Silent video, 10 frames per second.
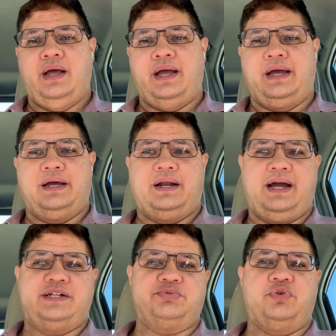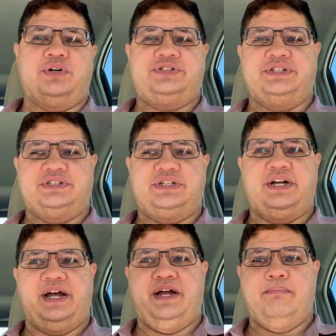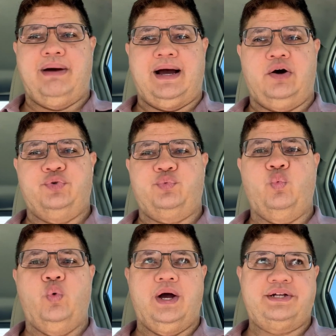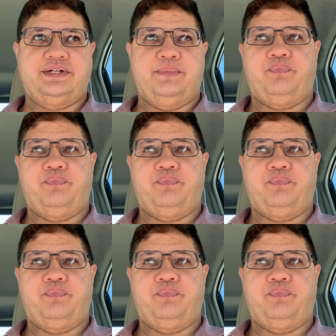And I had some questions today about what